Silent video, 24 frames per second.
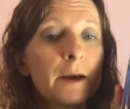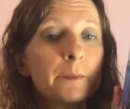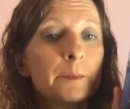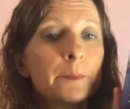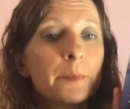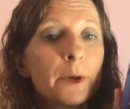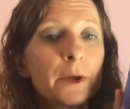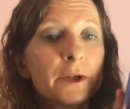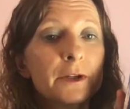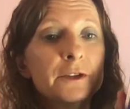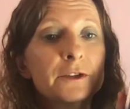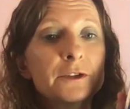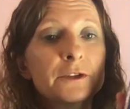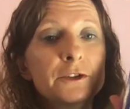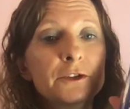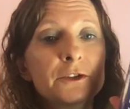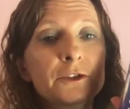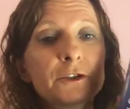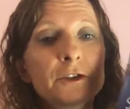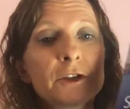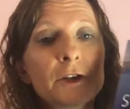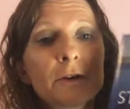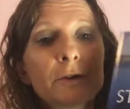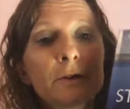But do
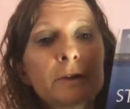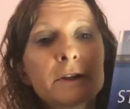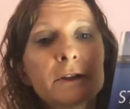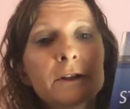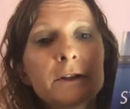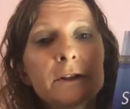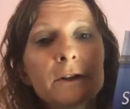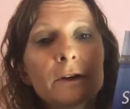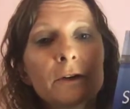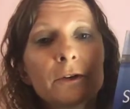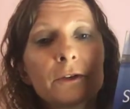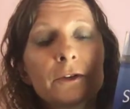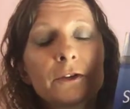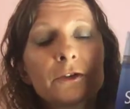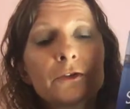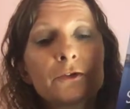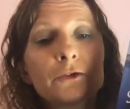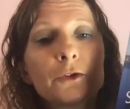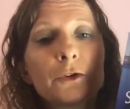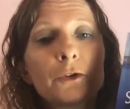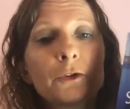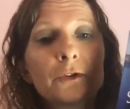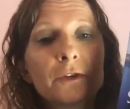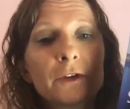you know, the honest
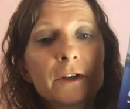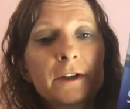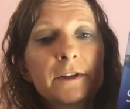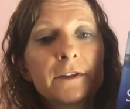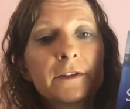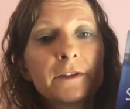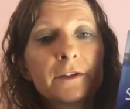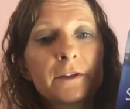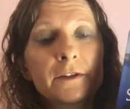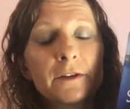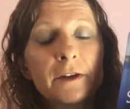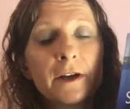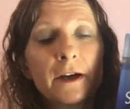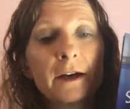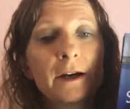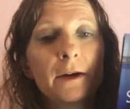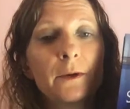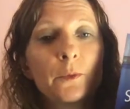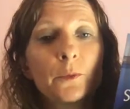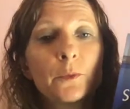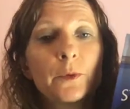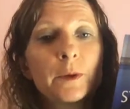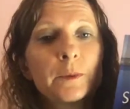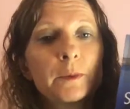truth is
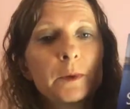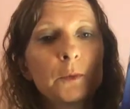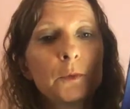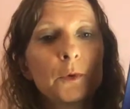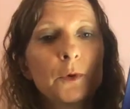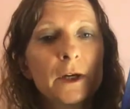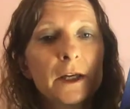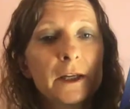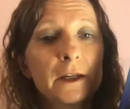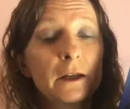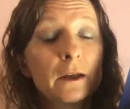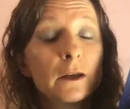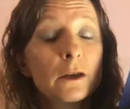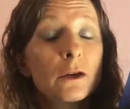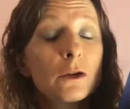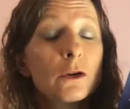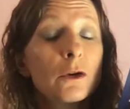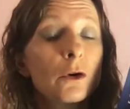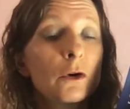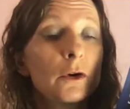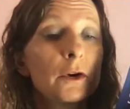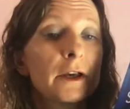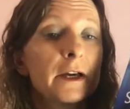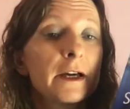that women will get a
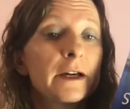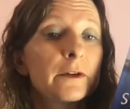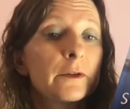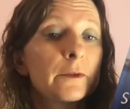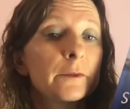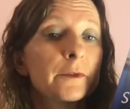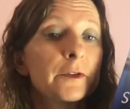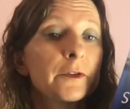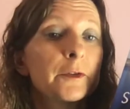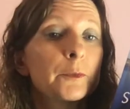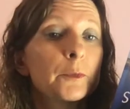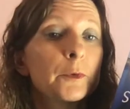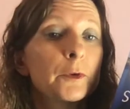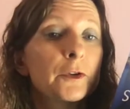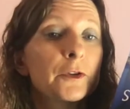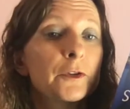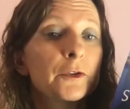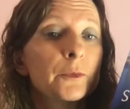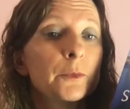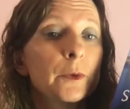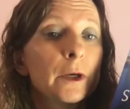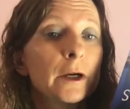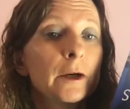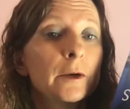lot out of this book
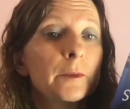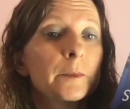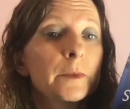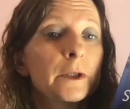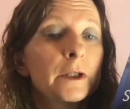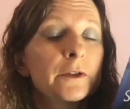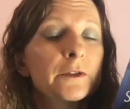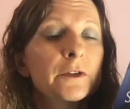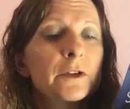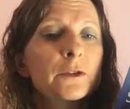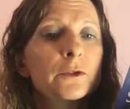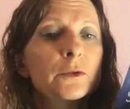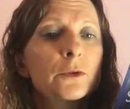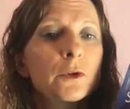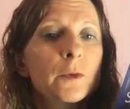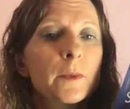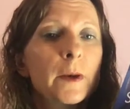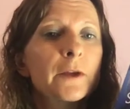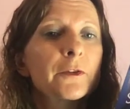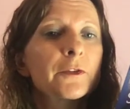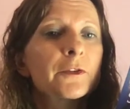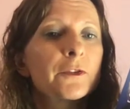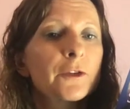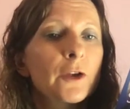as well, because I talk
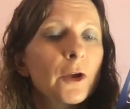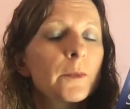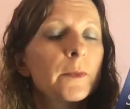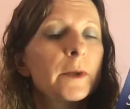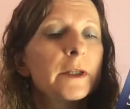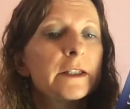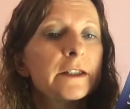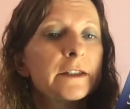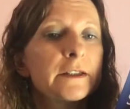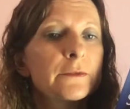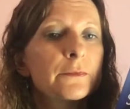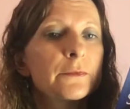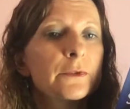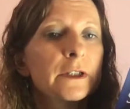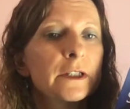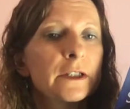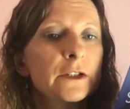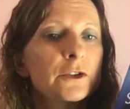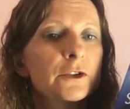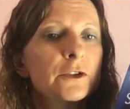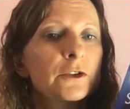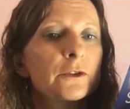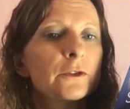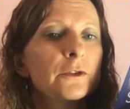about so many different
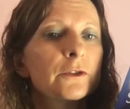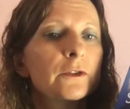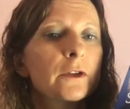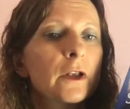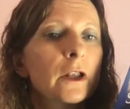issues.